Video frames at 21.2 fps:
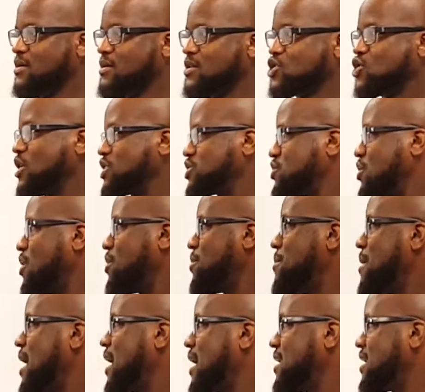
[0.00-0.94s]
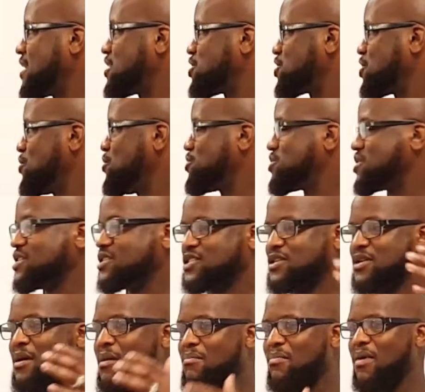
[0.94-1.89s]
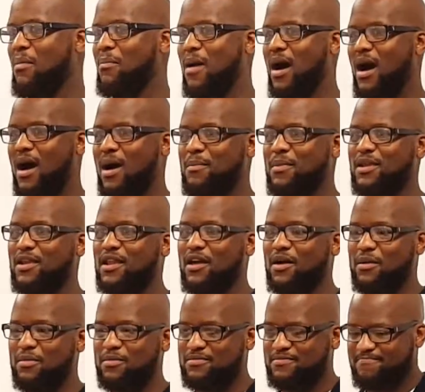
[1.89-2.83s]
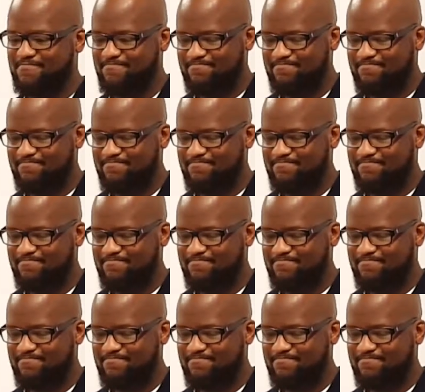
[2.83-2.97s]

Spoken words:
So I started making excuses. My mom and them